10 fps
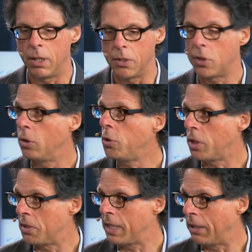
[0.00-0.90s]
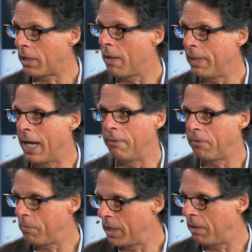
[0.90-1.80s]
solutions that are coming out
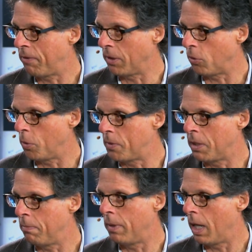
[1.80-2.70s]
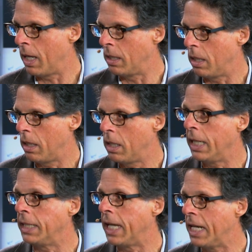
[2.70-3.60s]
from the different groups and the
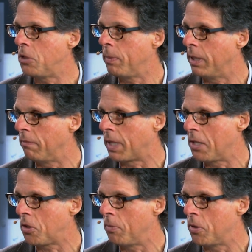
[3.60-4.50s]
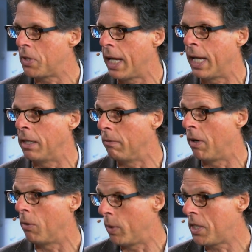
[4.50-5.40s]
engagement of customers and of
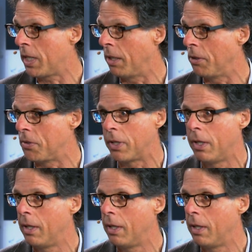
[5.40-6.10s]
our resellers